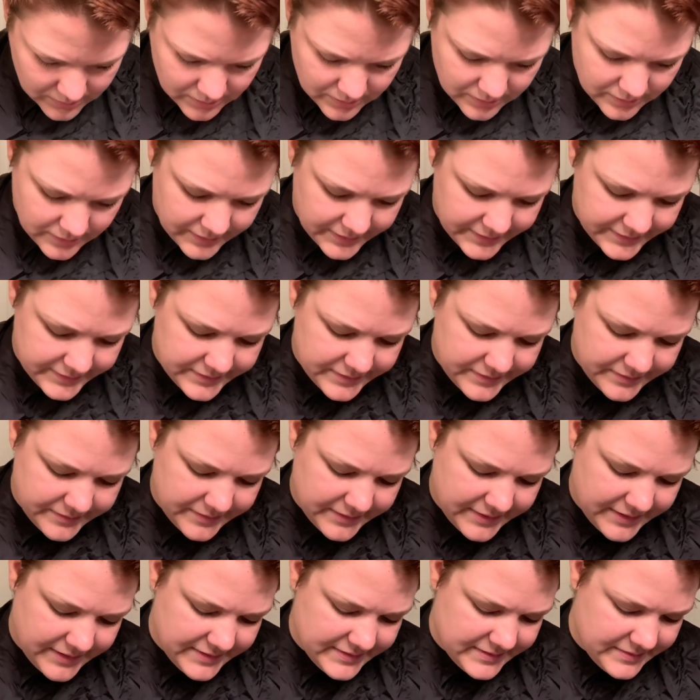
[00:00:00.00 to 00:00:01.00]
Alright, so I'll
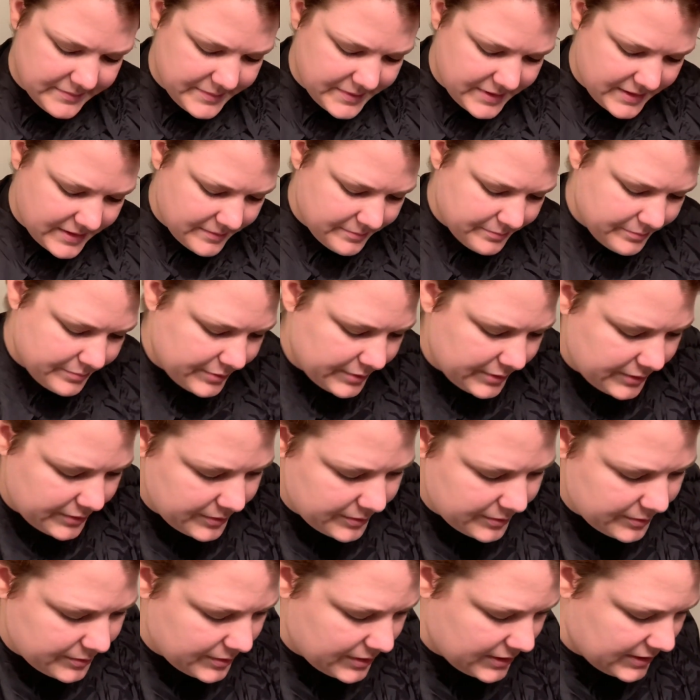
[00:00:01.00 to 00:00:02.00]
get some of that
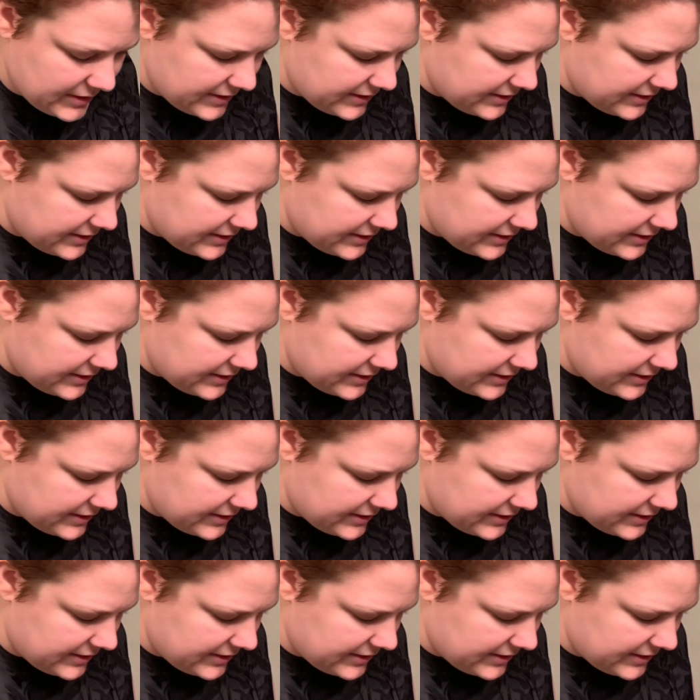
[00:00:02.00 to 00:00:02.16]
blue